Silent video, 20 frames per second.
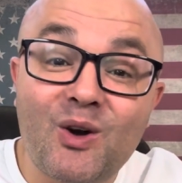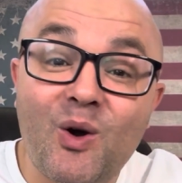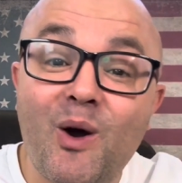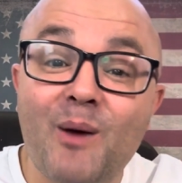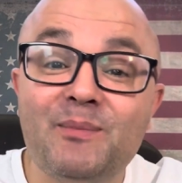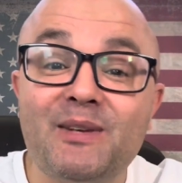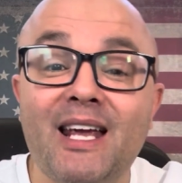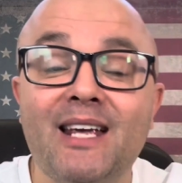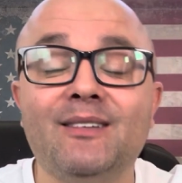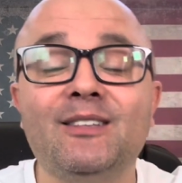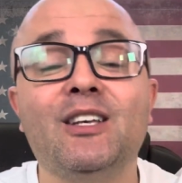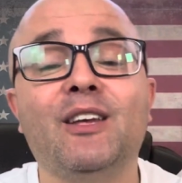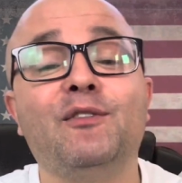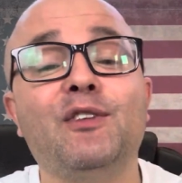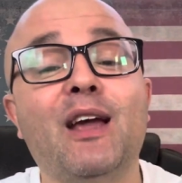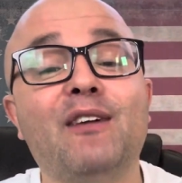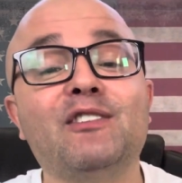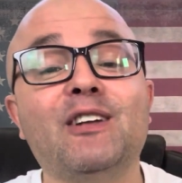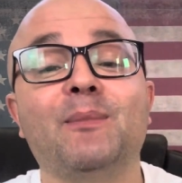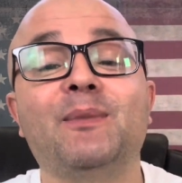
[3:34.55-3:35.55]
Go update. If
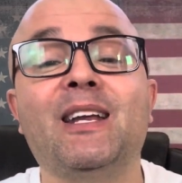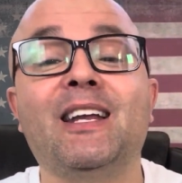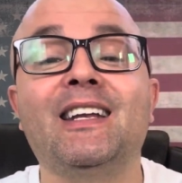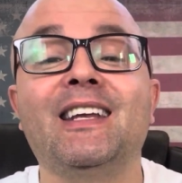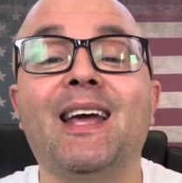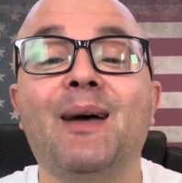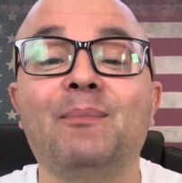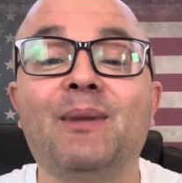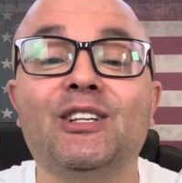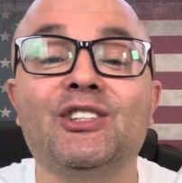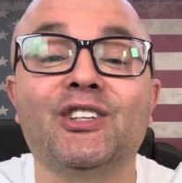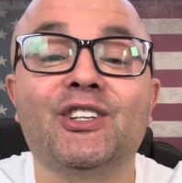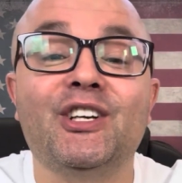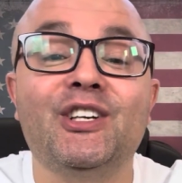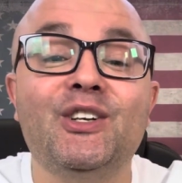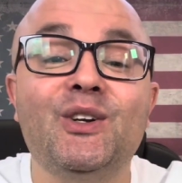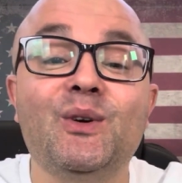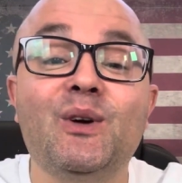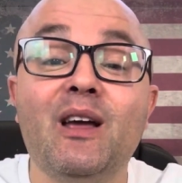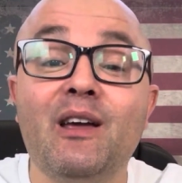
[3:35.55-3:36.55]
you haven't updated yet, make sure you
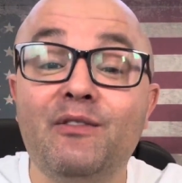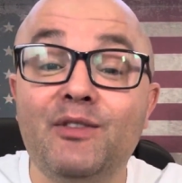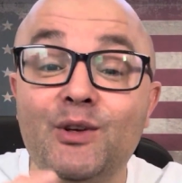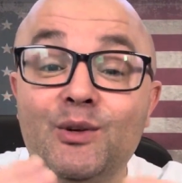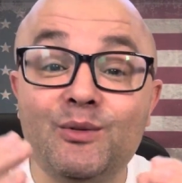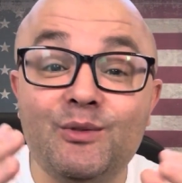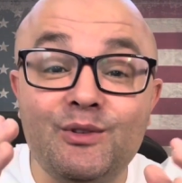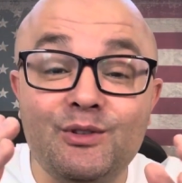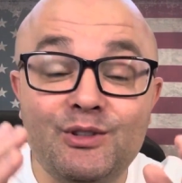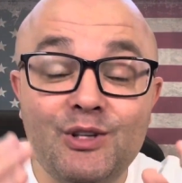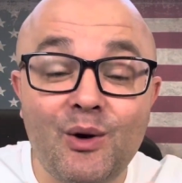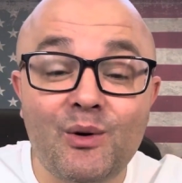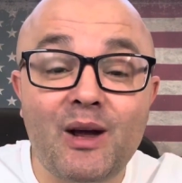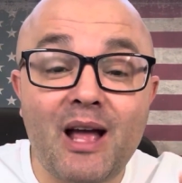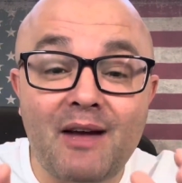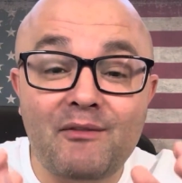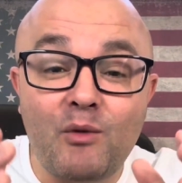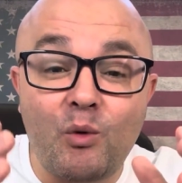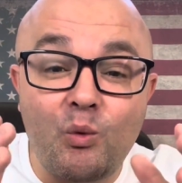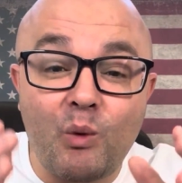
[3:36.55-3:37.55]
do. If you don't
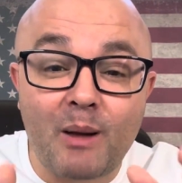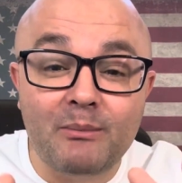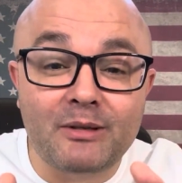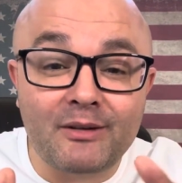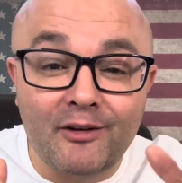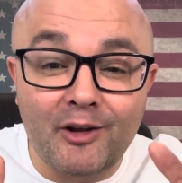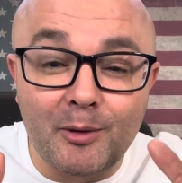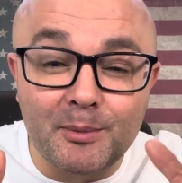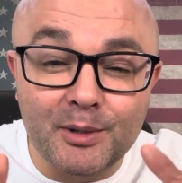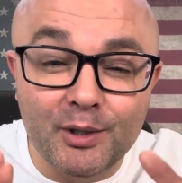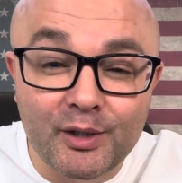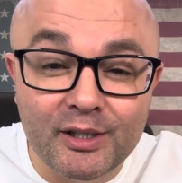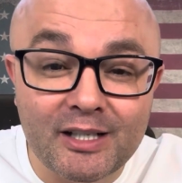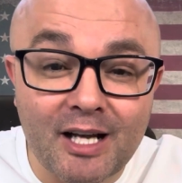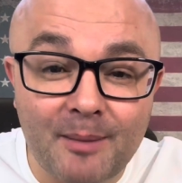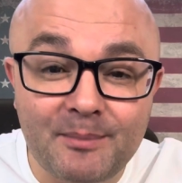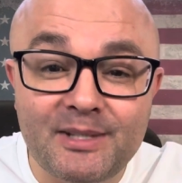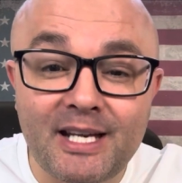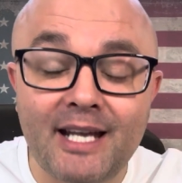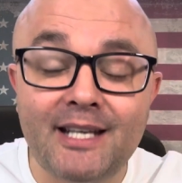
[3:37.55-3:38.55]
have a web developer who can
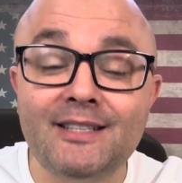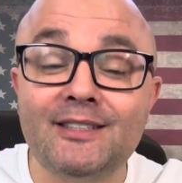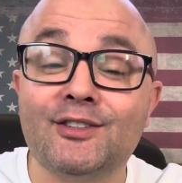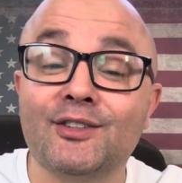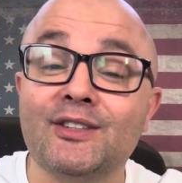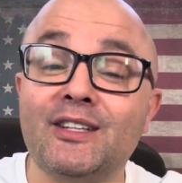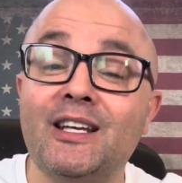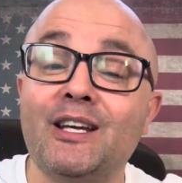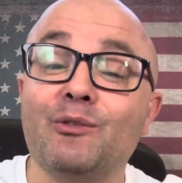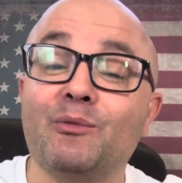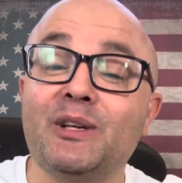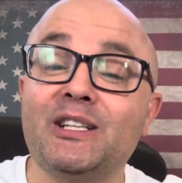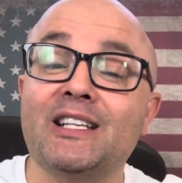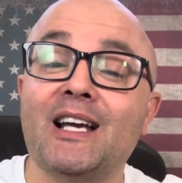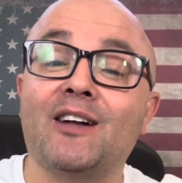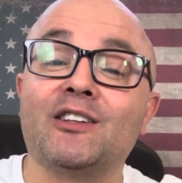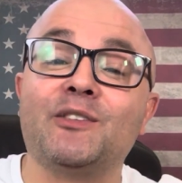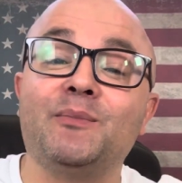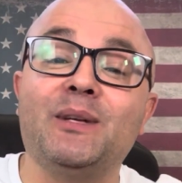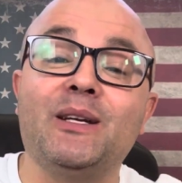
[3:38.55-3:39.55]
update, certainly can reach
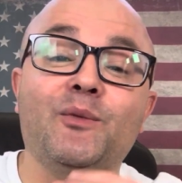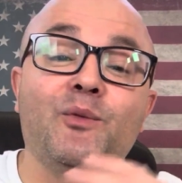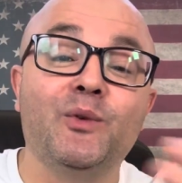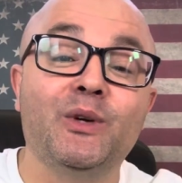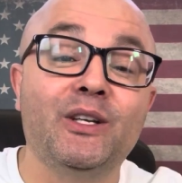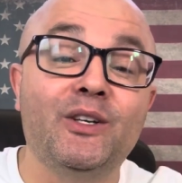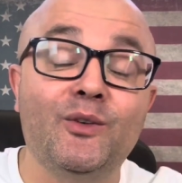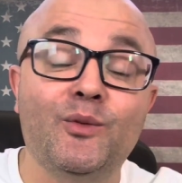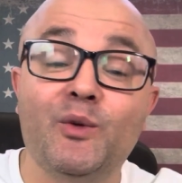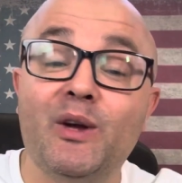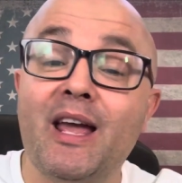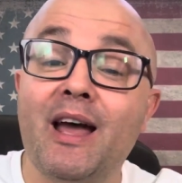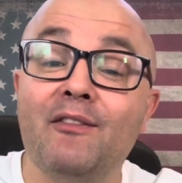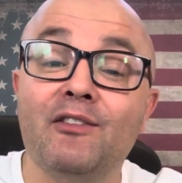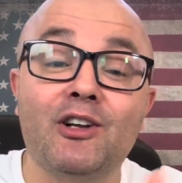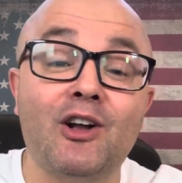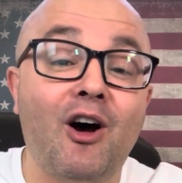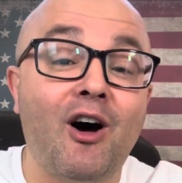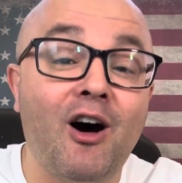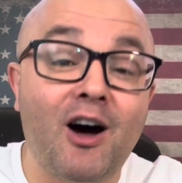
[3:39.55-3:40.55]
out to me. We do. We have
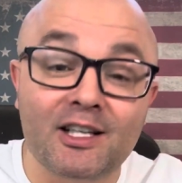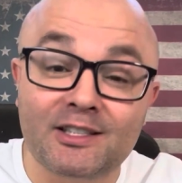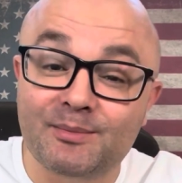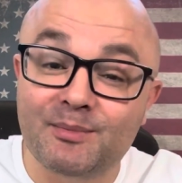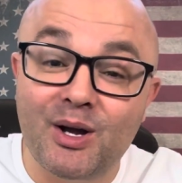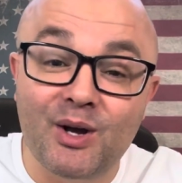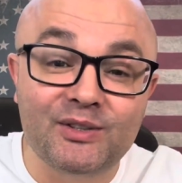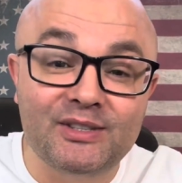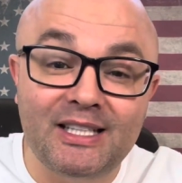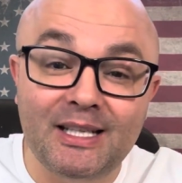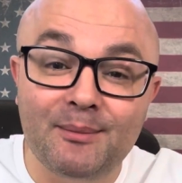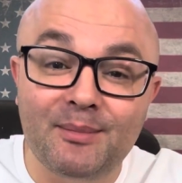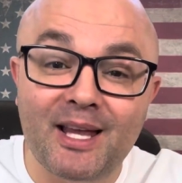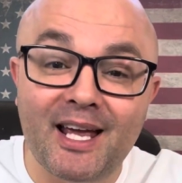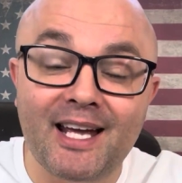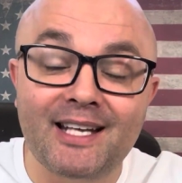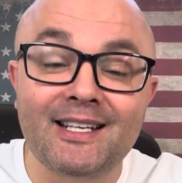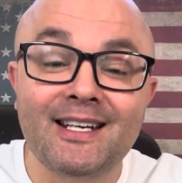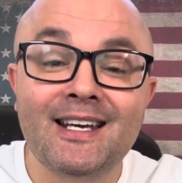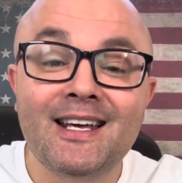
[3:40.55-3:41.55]
an awesome hosting
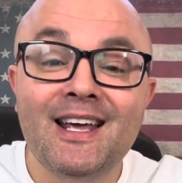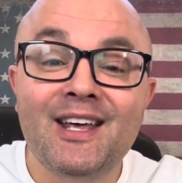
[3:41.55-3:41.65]
plan.